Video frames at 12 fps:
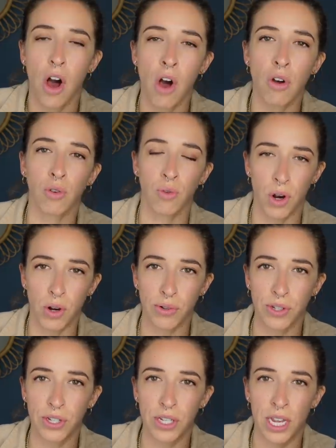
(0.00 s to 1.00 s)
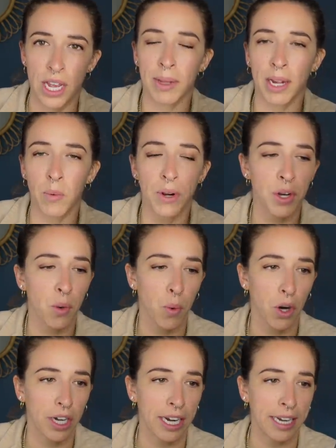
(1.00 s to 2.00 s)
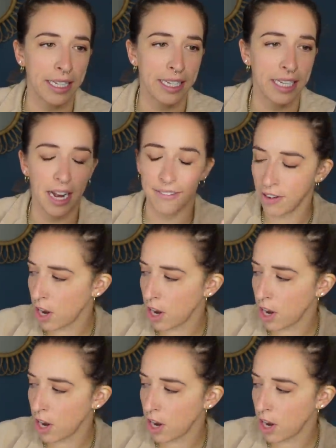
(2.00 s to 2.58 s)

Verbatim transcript: all gross, like when you're working and stuff.